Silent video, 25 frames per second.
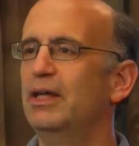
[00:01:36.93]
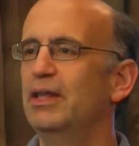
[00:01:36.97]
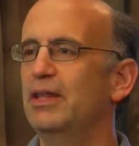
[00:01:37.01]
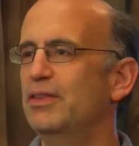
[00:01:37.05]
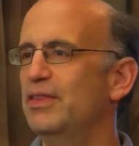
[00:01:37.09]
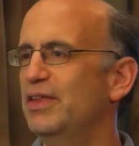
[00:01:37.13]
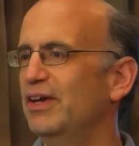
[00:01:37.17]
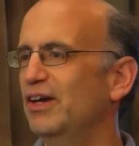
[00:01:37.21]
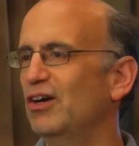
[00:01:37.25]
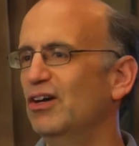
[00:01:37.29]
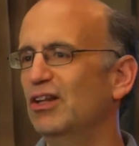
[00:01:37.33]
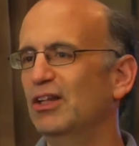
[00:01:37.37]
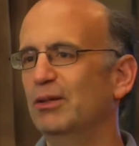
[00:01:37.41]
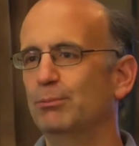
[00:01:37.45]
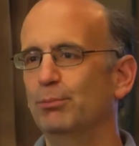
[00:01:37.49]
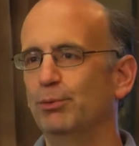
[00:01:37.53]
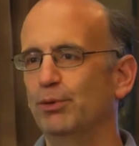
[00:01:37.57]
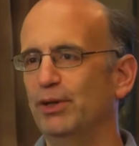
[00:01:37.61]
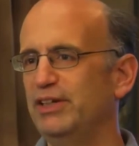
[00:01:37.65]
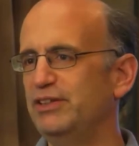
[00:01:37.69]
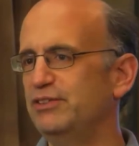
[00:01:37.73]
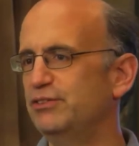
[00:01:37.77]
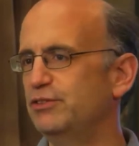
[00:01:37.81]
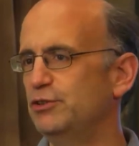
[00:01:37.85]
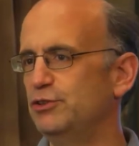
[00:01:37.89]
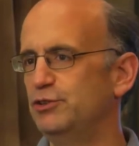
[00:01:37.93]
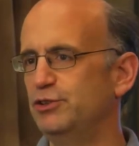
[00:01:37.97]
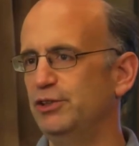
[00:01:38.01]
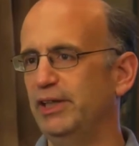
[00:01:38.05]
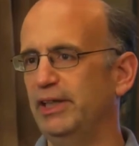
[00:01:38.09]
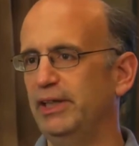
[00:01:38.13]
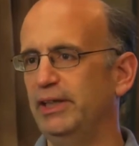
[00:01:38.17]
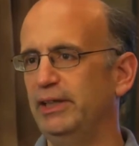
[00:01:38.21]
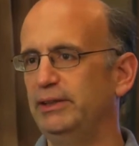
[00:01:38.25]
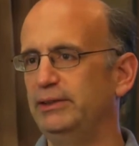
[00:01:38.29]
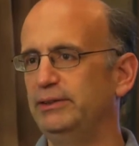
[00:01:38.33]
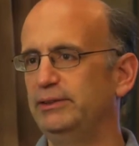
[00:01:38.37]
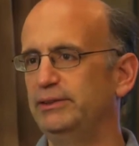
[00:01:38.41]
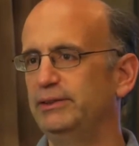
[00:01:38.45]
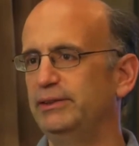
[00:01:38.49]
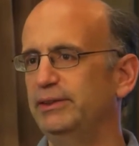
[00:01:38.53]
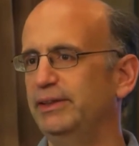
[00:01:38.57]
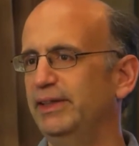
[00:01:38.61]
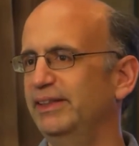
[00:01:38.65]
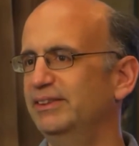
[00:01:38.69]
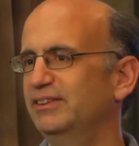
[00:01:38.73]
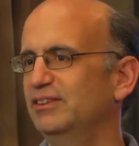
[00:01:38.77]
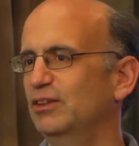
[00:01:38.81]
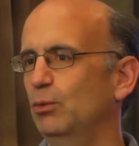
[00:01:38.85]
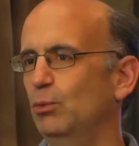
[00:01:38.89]
They all embraced the change.
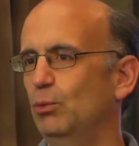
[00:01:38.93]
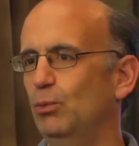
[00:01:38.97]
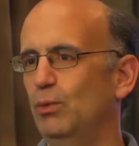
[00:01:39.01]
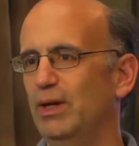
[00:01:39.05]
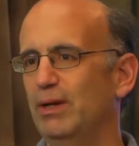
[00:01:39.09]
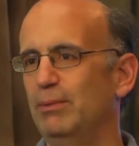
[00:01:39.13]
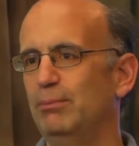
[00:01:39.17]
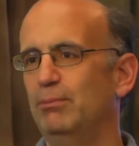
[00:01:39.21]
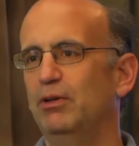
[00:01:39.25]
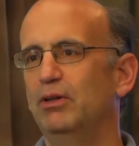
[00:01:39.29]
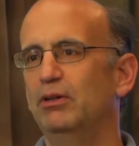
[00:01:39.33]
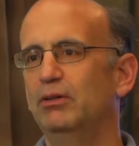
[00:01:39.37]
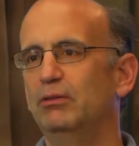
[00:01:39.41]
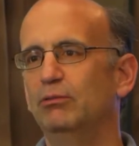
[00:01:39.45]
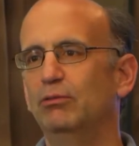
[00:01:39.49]
It's a web